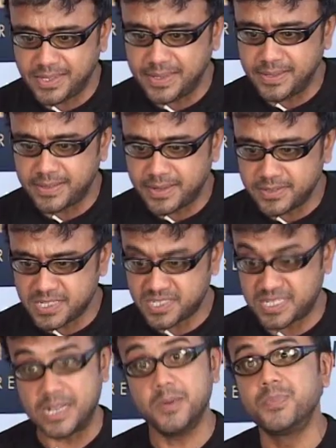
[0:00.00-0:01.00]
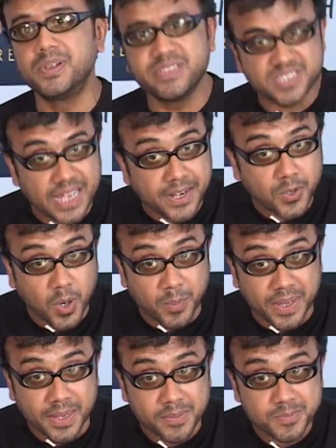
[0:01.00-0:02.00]
think there is a cerebral side to
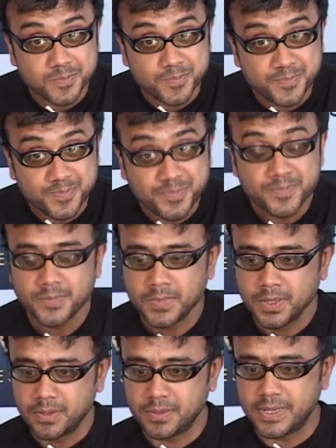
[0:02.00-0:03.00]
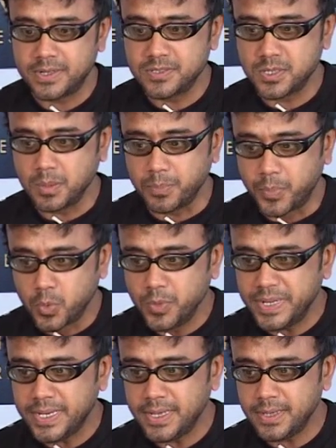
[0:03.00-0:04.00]
Abhay. There is a
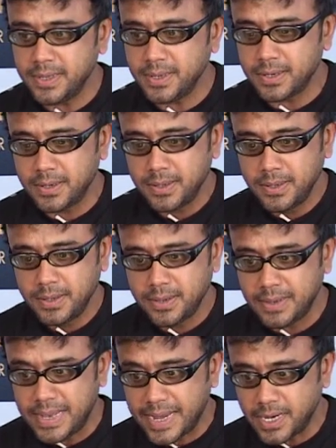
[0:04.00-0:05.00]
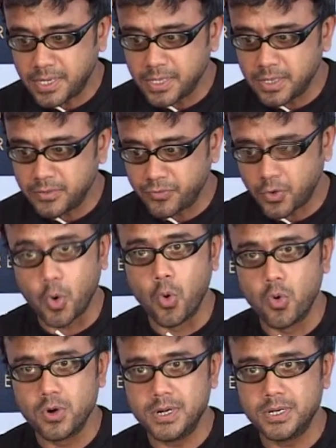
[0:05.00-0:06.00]
brooding, negative,
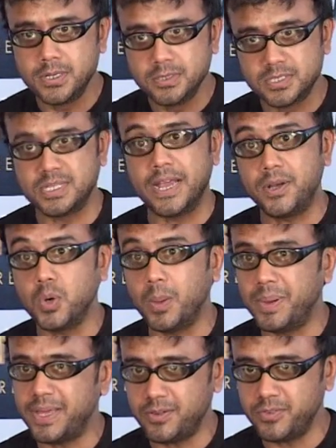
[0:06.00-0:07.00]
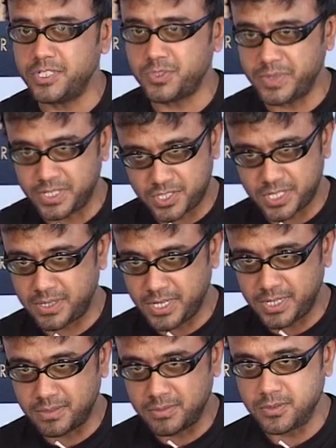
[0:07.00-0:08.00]
cold side to Abhay, which we
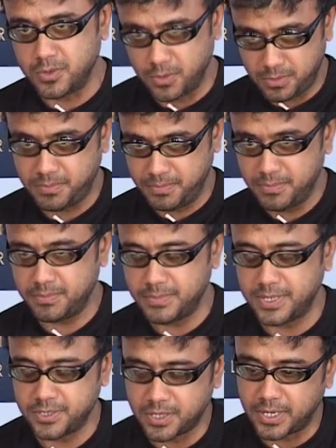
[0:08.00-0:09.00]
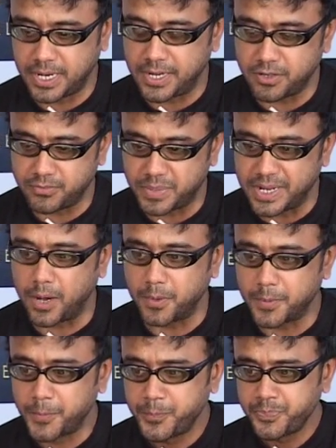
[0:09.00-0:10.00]
generally don't kind of bring
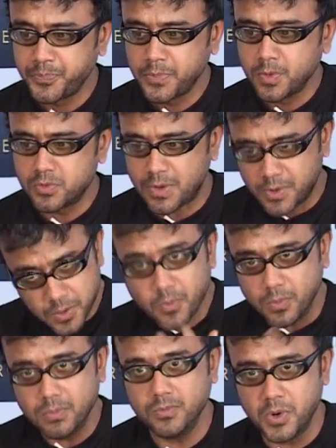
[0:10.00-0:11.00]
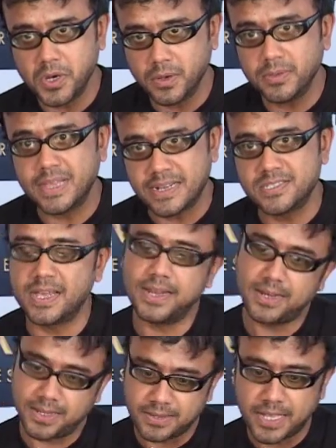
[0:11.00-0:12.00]
out. So I wanted to work on that
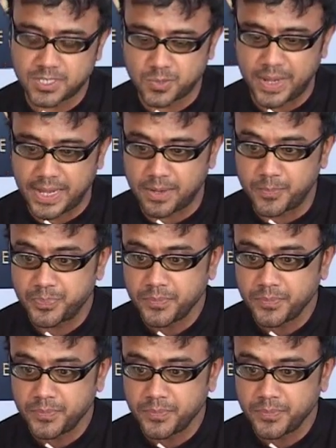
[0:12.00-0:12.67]
side, and that's why,